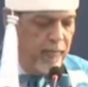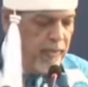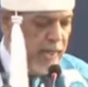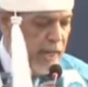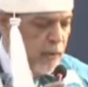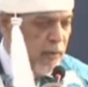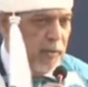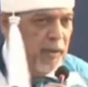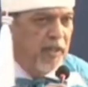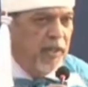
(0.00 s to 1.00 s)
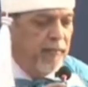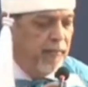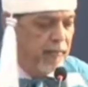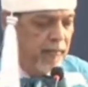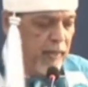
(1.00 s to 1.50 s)
Thank you very much, sir.
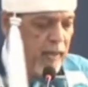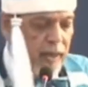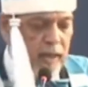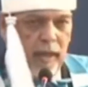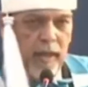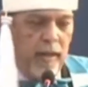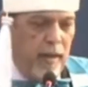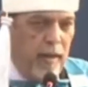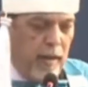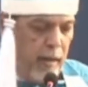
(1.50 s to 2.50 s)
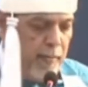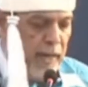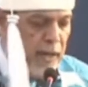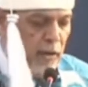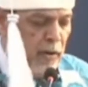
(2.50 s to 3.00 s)
A
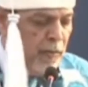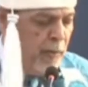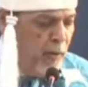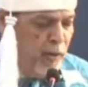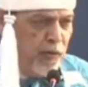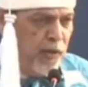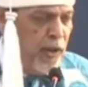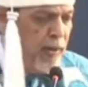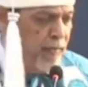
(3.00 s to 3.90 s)
big round of applause for